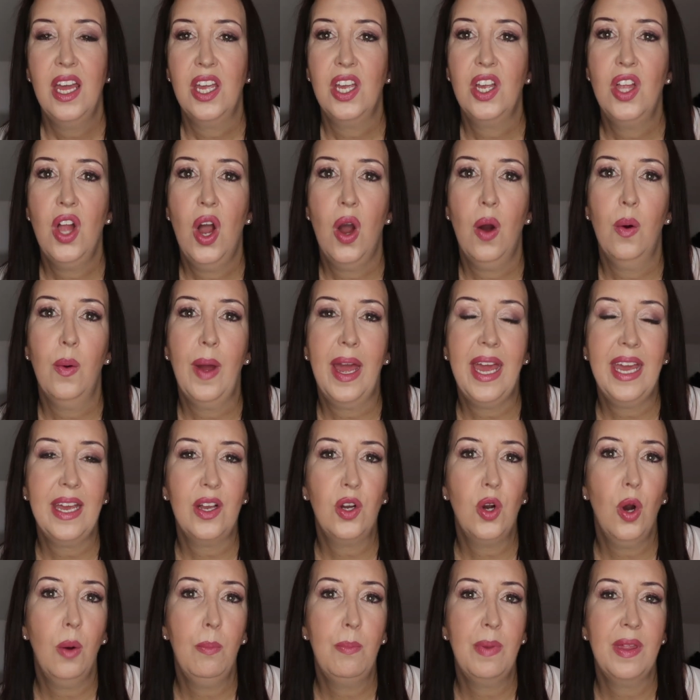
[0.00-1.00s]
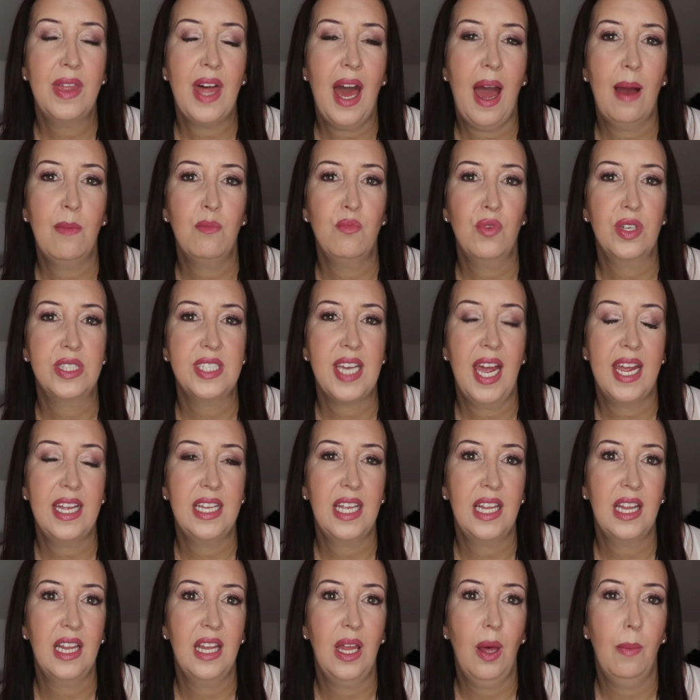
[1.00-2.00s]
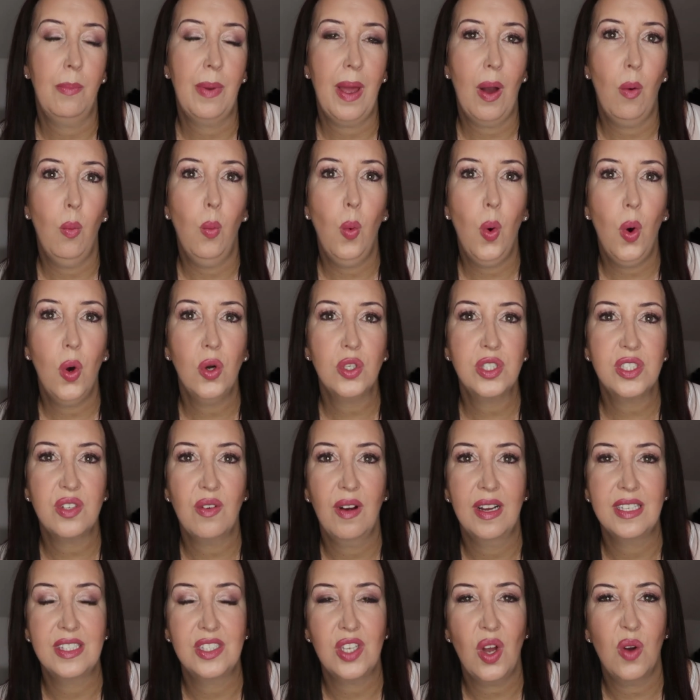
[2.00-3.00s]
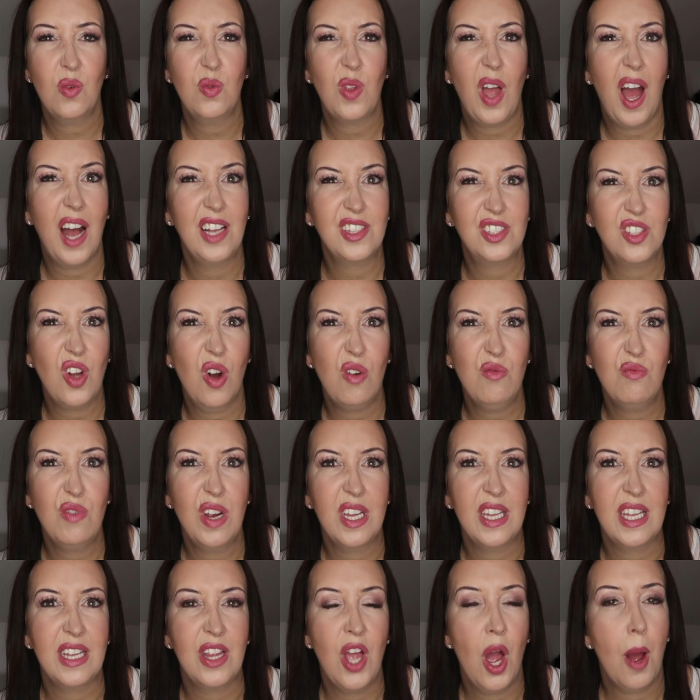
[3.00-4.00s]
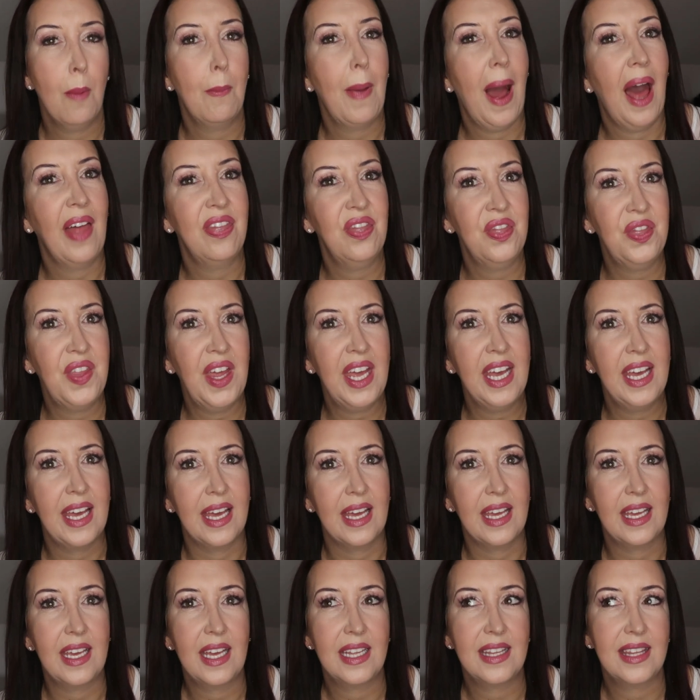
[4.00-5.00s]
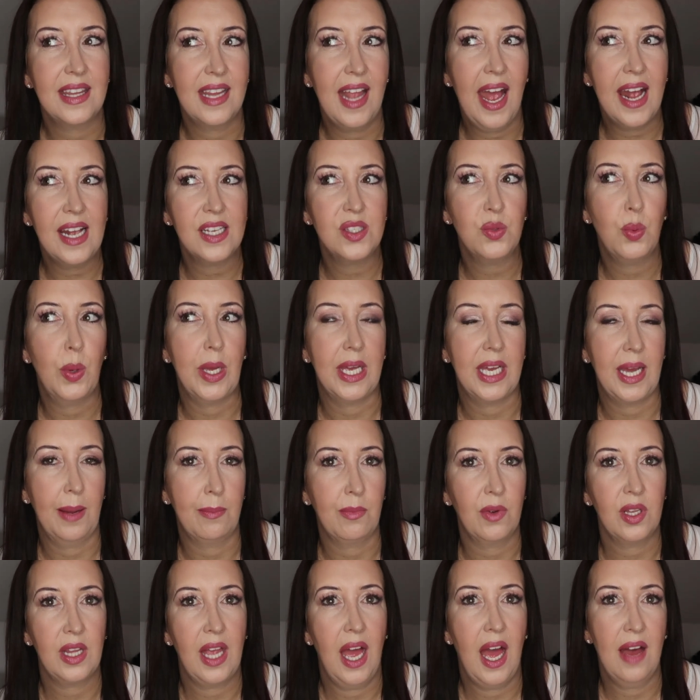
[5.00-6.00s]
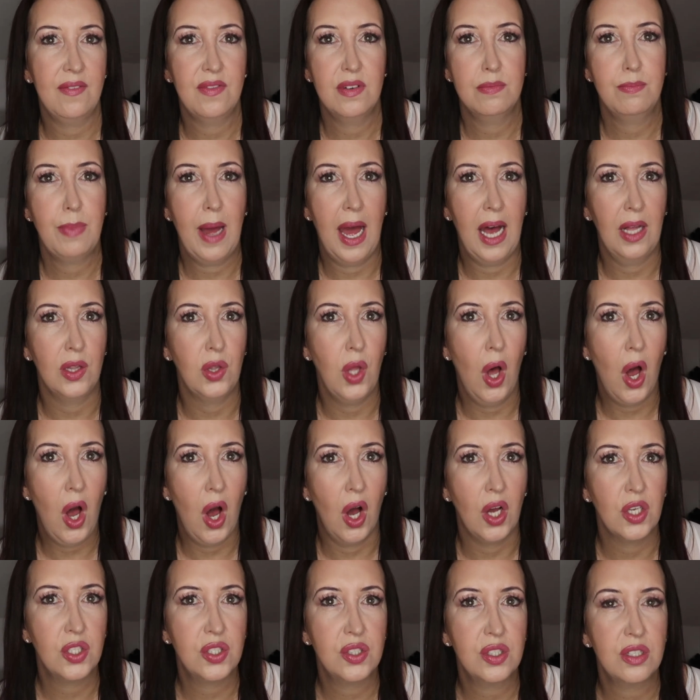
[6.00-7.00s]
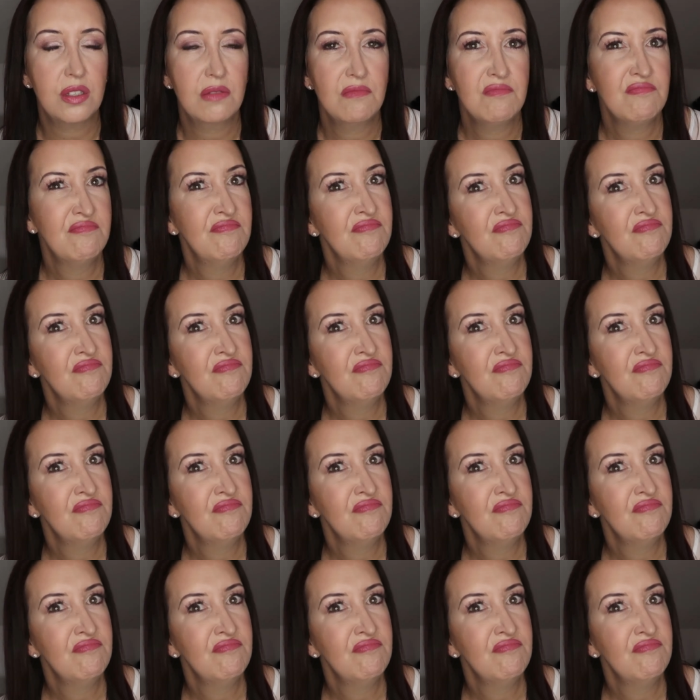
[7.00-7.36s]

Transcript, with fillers: You know, it could be that I'm retaining a little bit of water. I don't, I don't really know, but I think next week I'm going to have a better loss.